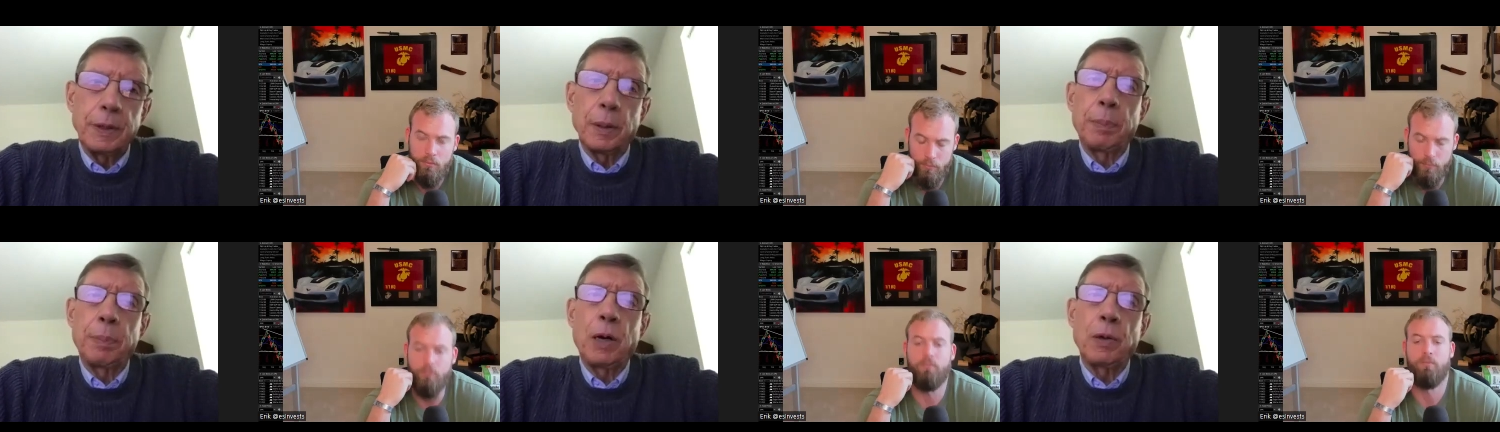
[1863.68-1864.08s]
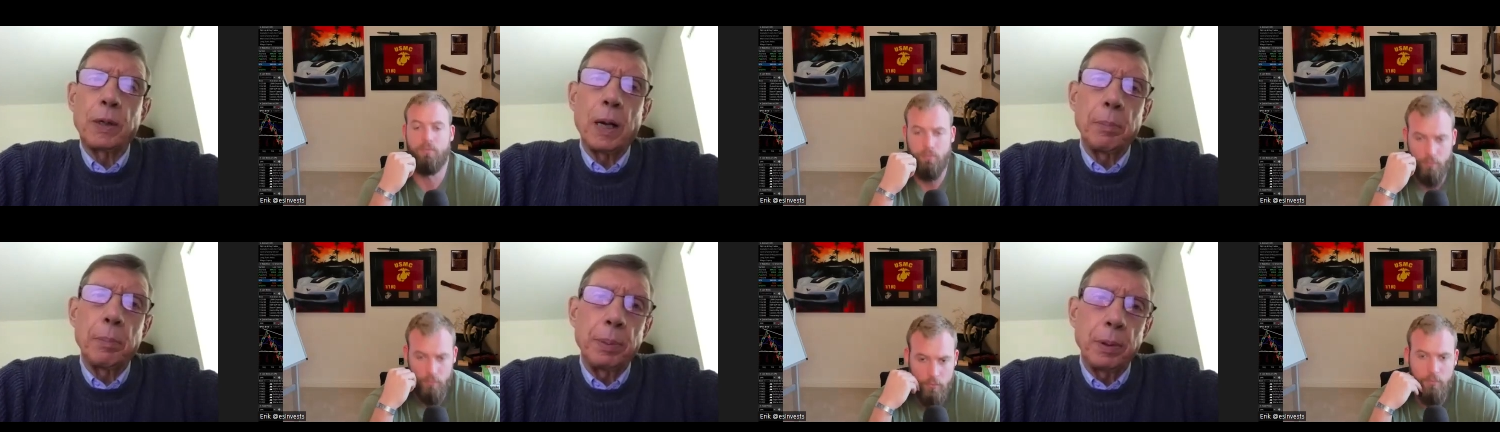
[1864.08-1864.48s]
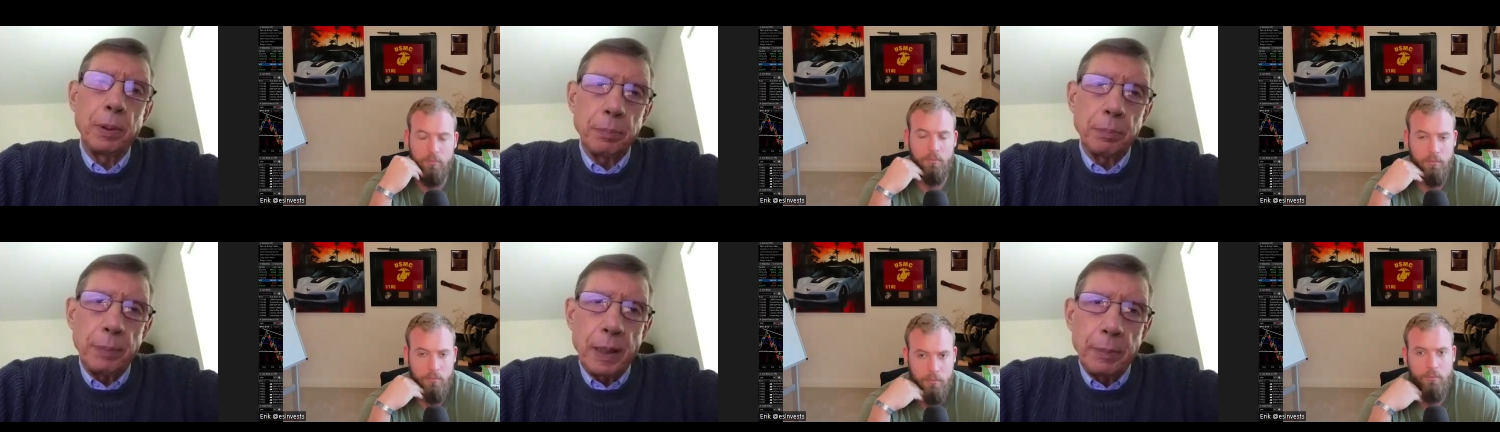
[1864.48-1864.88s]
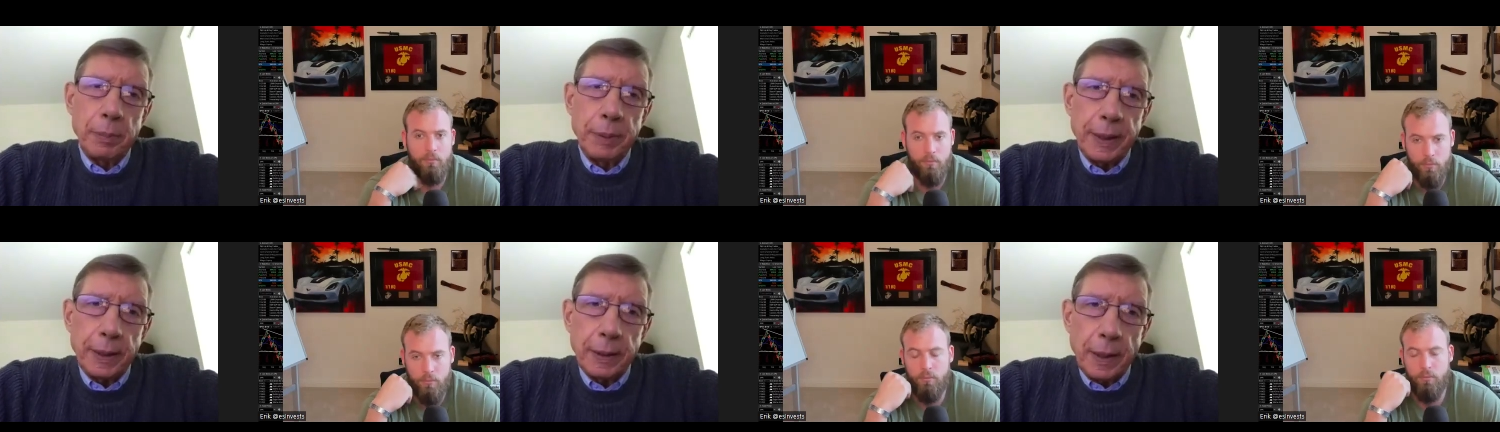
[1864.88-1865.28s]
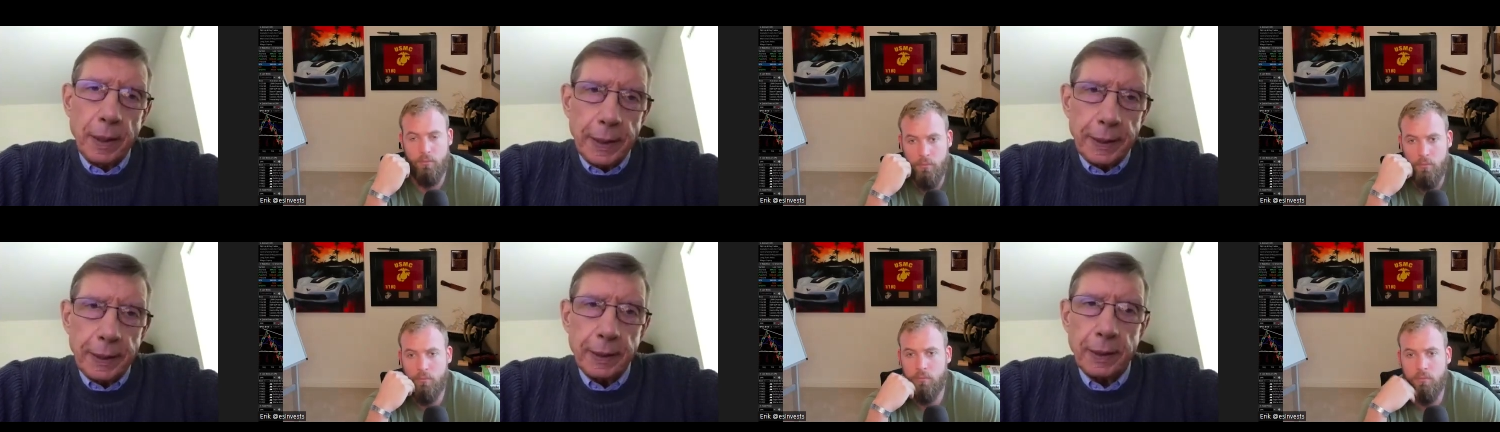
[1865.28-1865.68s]
Speaker 1: know, Powell got mm. burnt by being
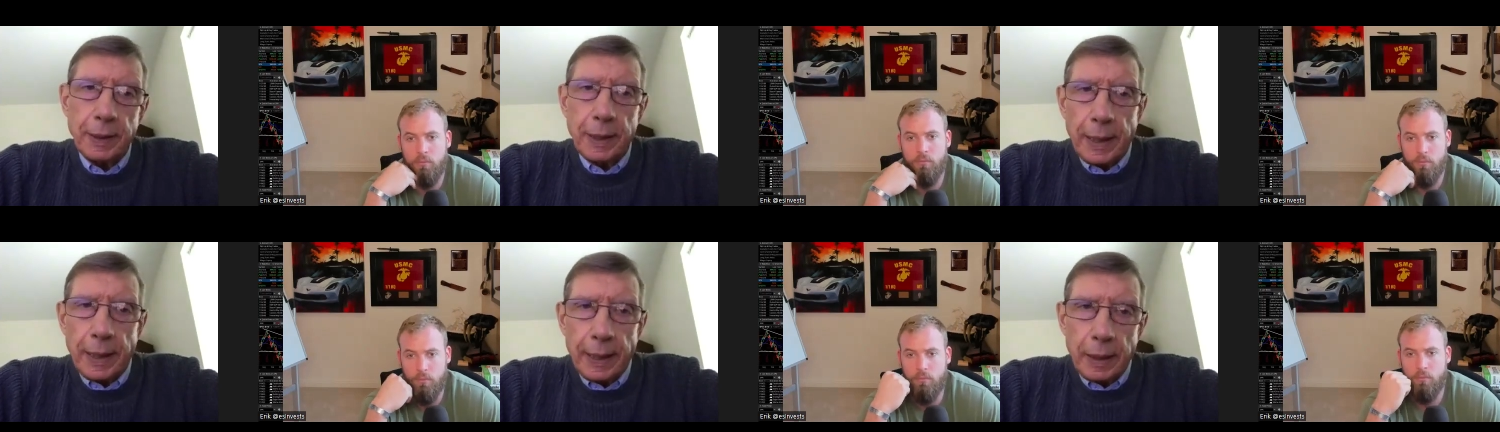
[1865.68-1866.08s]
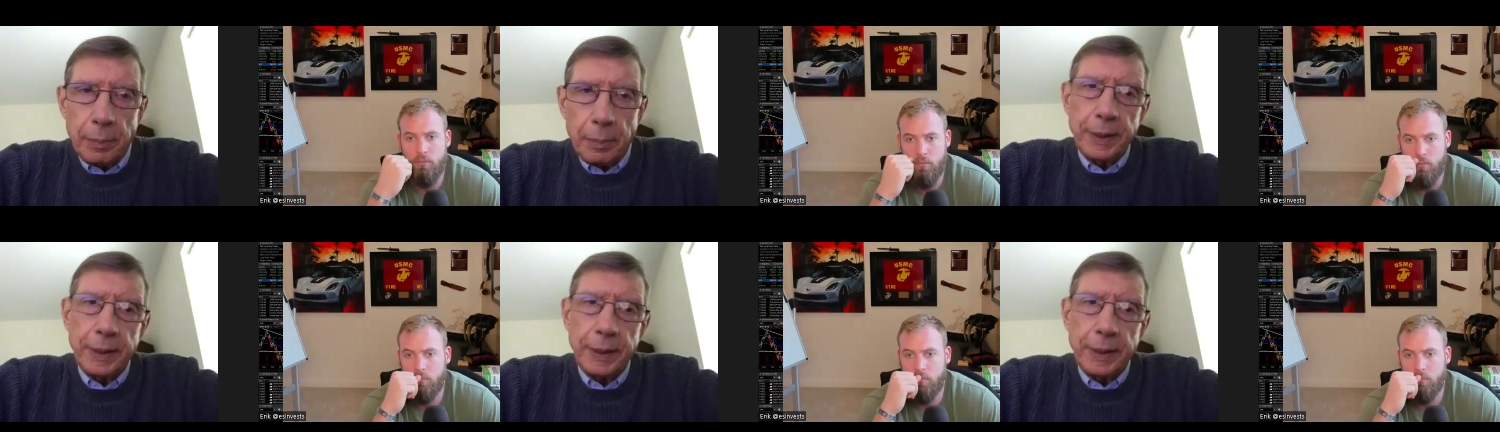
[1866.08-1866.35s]
late to the game.